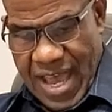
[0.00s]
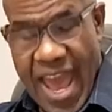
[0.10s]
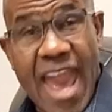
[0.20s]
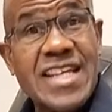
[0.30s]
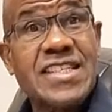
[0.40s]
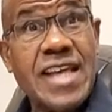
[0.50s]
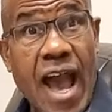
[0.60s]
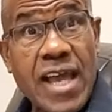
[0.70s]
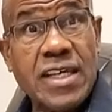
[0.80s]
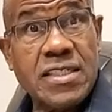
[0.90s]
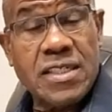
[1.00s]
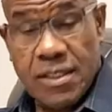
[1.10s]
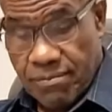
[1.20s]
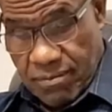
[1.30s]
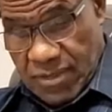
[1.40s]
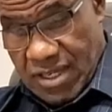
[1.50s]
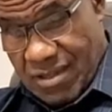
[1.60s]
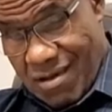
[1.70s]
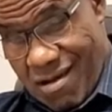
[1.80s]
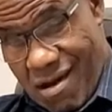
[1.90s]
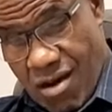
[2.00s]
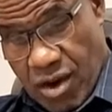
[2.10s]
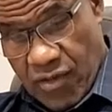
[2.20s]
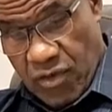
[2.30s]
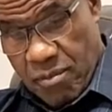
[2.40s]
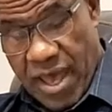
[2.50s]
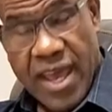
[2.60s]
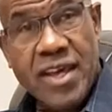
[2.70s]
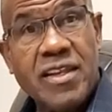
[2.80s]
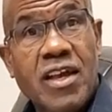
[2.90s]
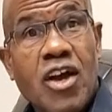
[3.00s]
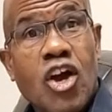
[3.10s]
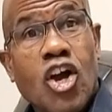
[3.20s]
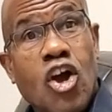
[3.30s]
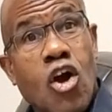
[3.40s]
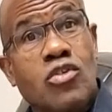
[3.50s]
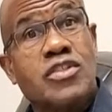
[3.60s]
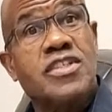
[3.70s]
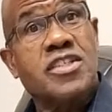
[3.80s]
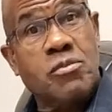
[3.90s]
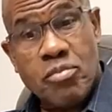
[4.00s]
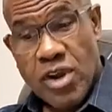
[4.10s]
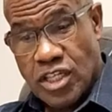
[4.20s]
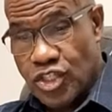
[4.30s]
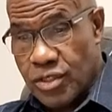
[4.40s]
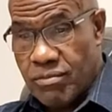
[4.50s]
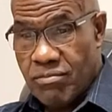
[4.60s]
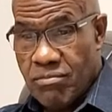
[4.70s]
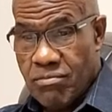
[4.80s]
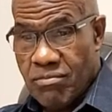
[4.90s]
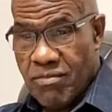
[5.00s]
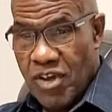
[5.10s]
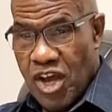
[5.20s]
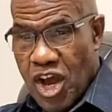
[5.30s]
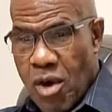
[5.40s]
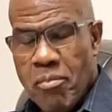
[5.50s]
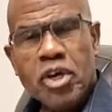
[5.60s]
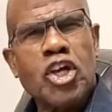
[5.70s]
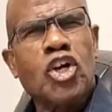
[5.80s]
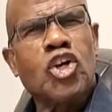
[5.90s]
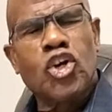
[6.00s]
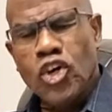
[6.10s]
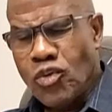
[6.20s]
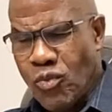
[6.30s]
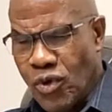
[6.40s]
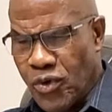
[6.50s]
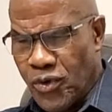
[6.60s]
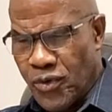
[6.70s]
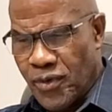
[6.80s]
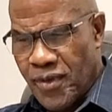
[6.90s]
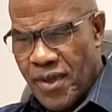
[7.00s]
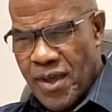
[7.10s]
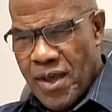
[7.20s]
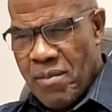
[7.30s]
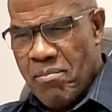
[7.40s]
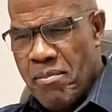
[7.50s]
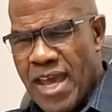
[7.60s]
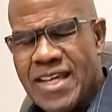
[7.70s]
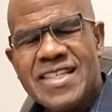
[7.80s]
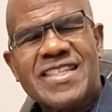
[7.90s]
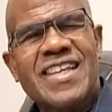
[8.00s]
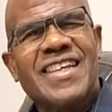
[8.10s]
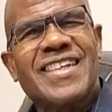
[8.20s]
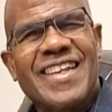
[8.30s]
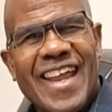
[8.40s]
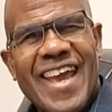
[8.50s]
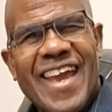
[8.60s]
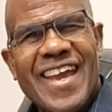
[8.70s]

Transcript: Anxiety in the heart of a man causes depression but a good word makes it glad.